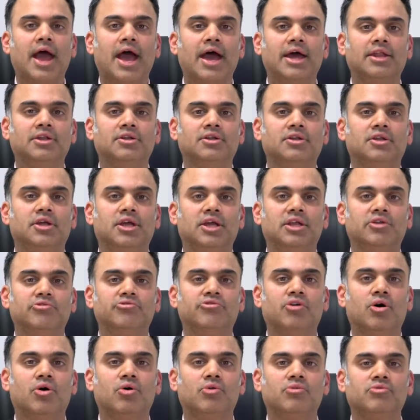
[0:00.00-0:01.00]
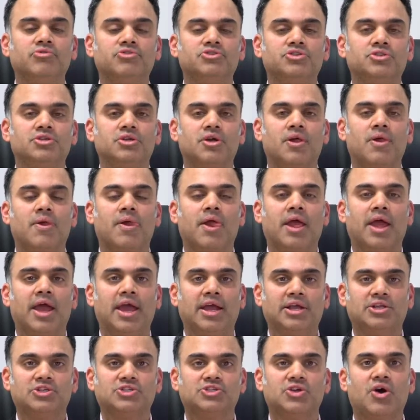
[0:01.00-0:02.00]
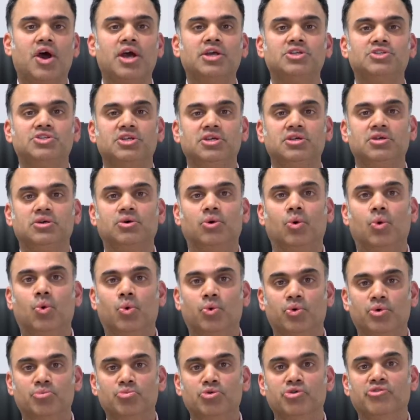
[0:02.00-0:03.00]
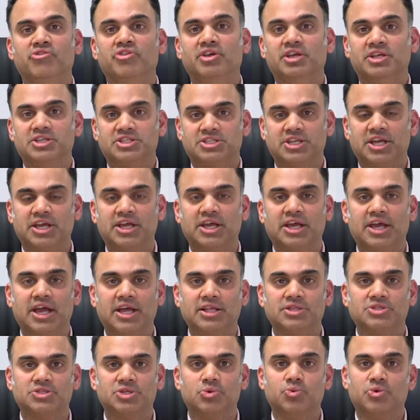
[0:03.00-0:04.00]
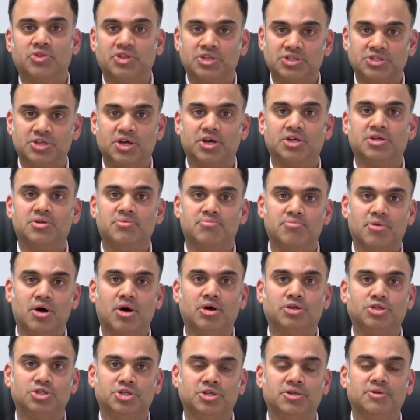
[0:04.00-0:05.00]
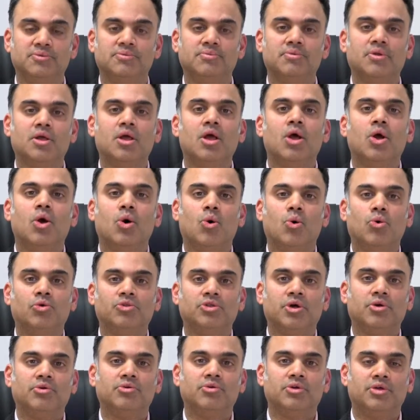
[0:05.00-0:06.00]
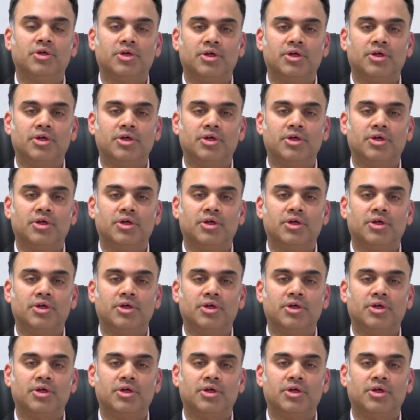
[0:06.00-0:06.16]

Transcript: and involves excising or removing a skin cancer with a certain margin, although